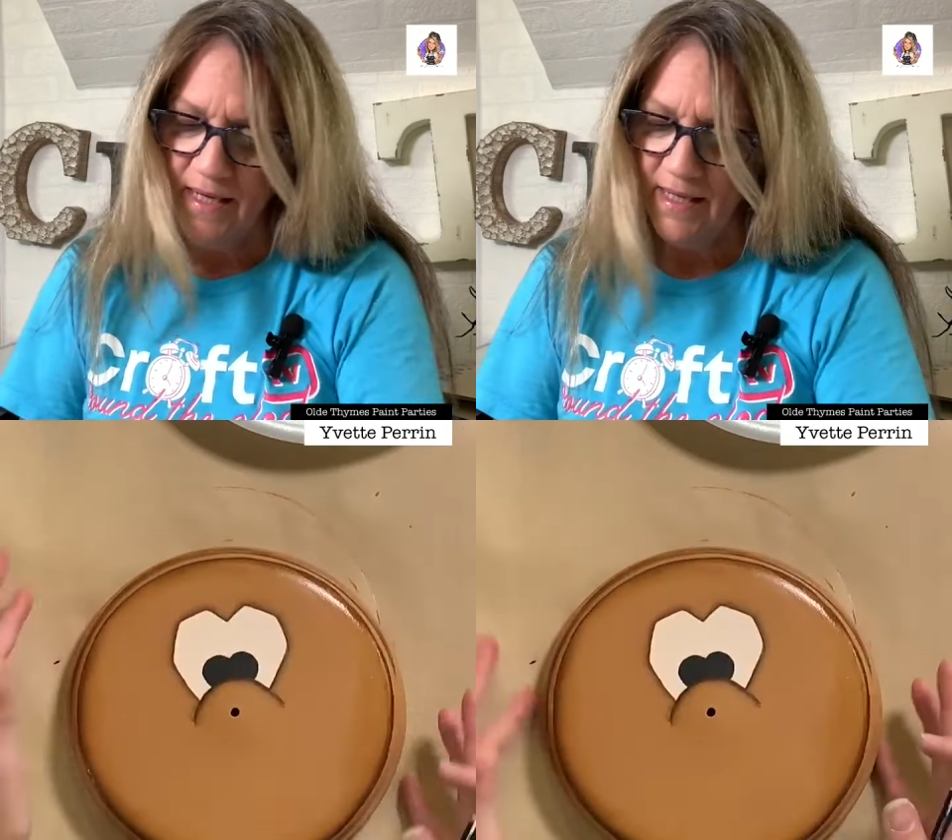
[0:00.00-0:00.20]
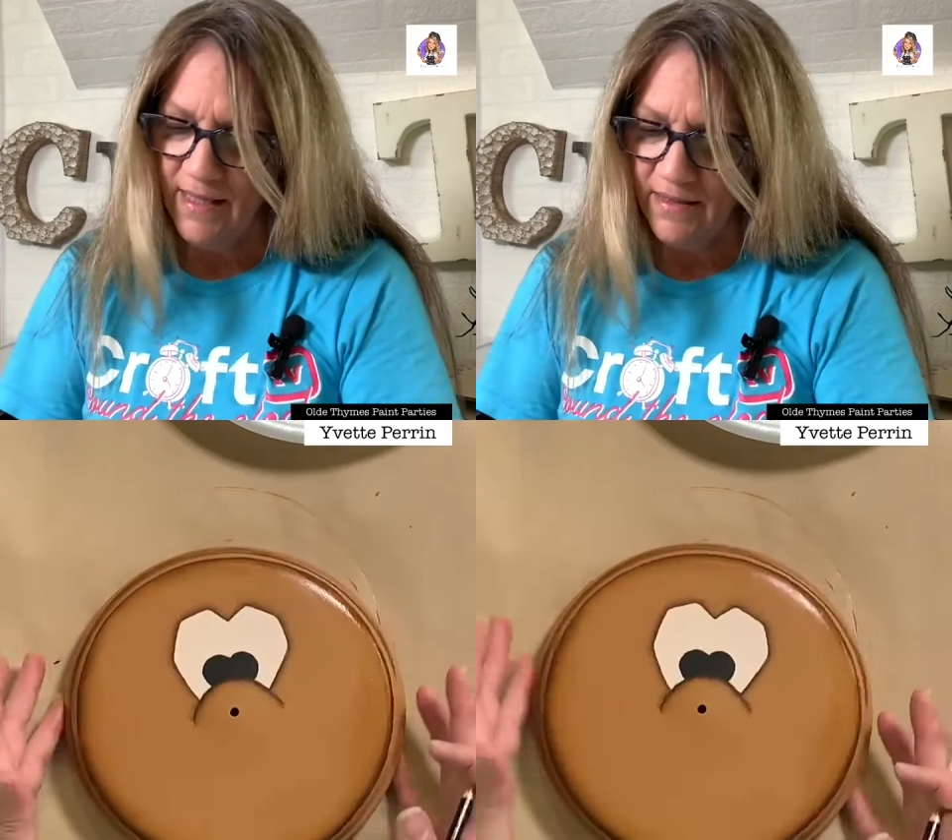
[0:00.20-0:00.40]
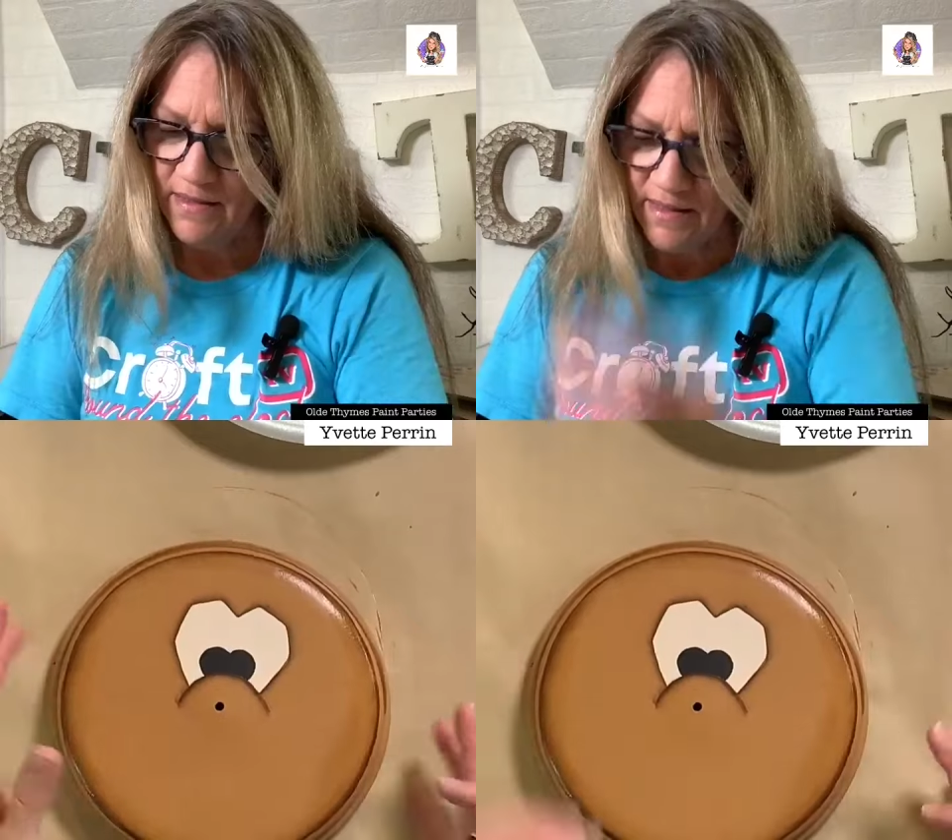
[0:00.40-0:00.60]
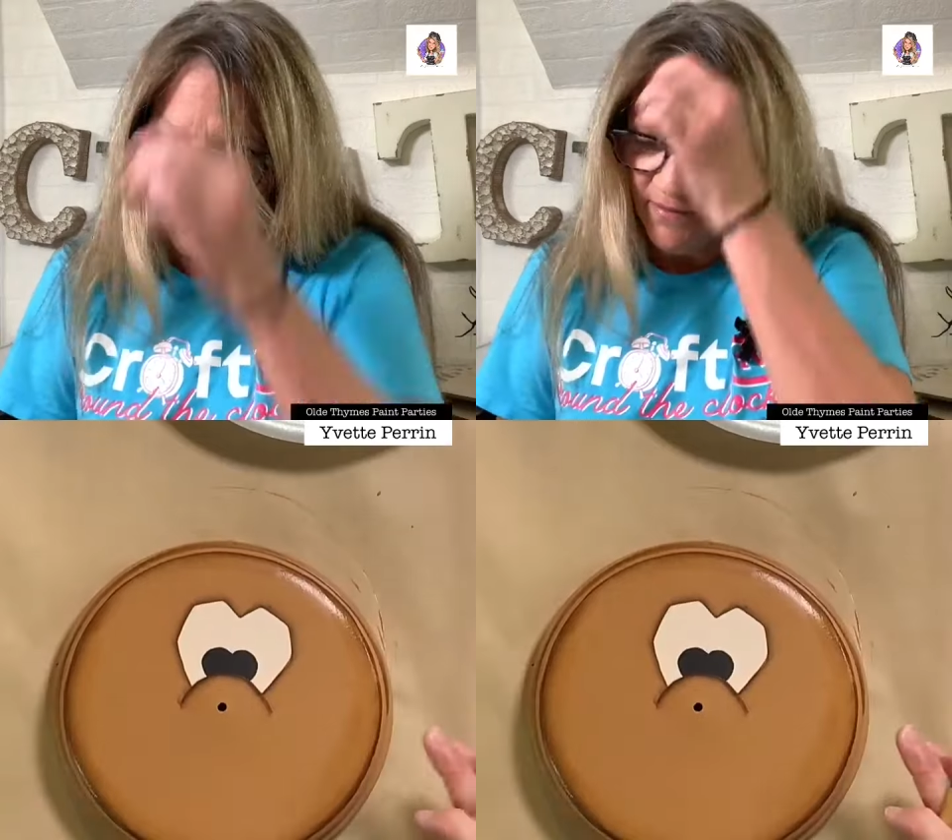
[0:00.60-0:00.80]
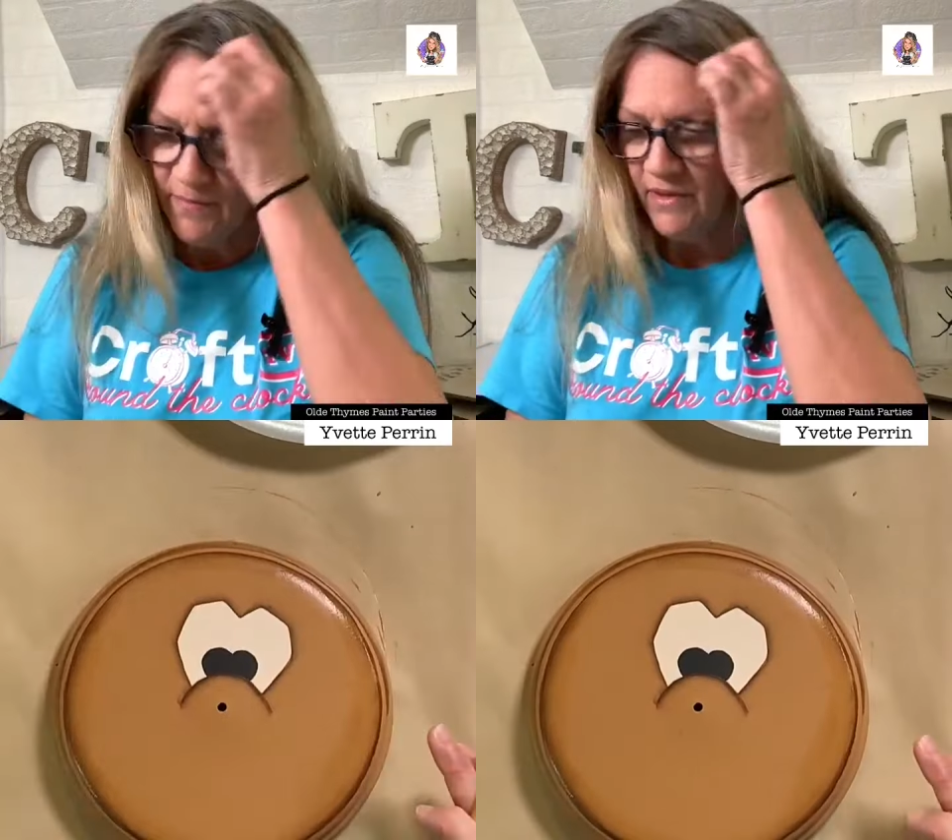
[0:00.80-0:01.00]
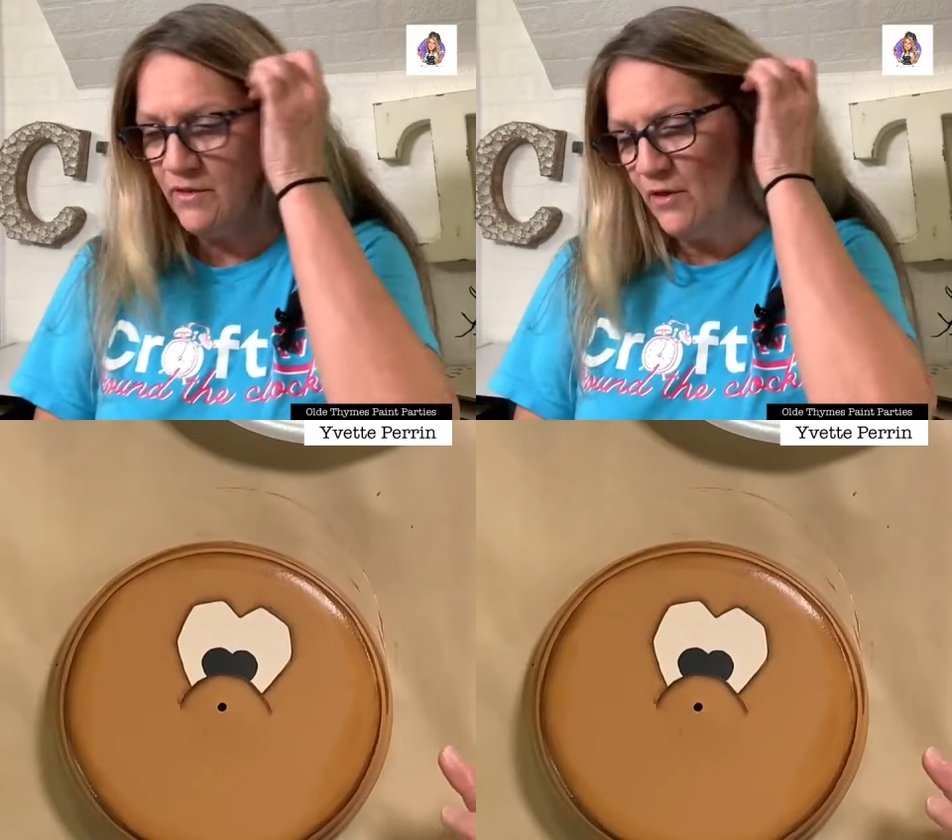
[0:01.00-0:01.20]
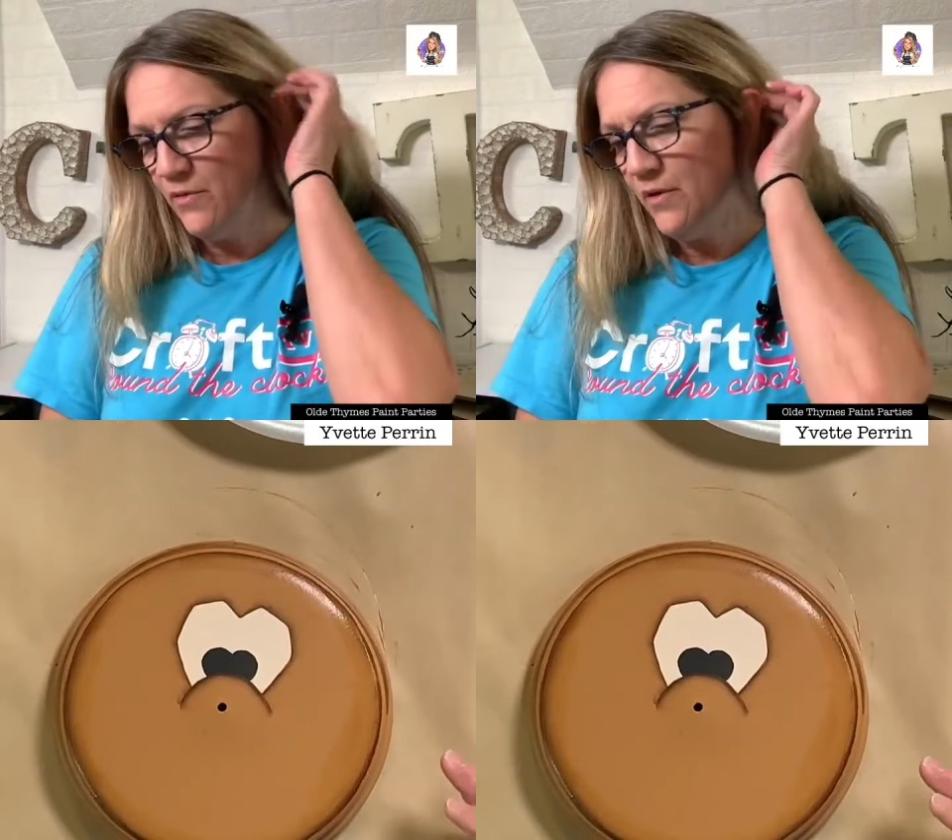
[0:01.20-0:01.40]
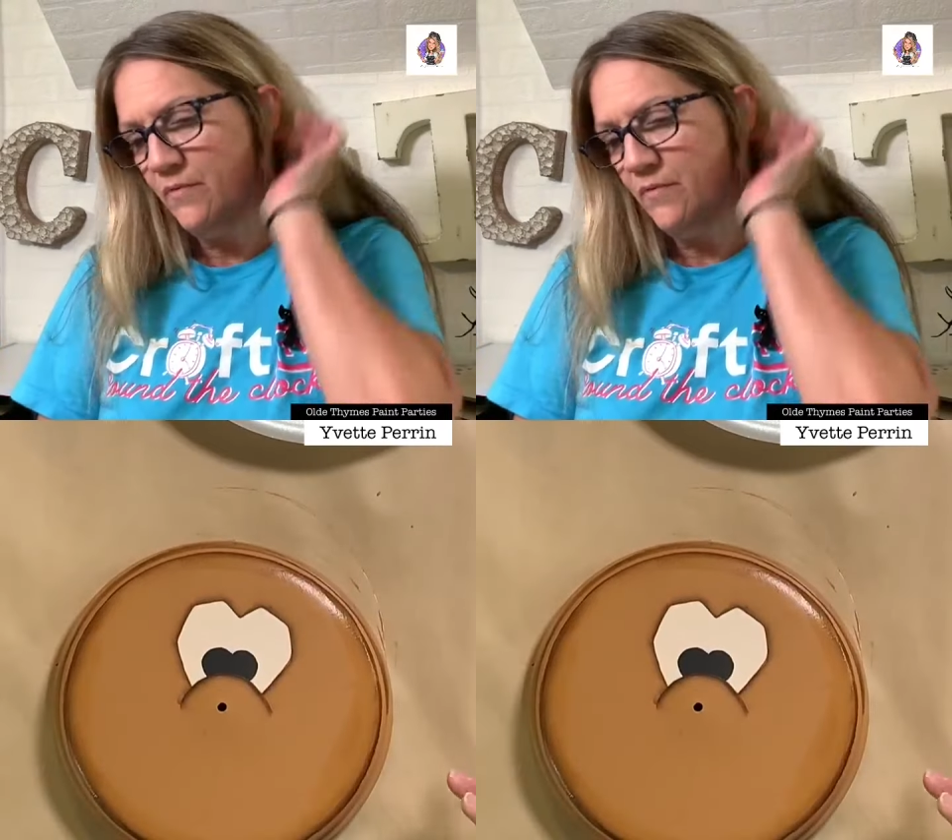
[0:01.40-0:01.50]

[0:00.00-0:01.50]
And now I'm going to go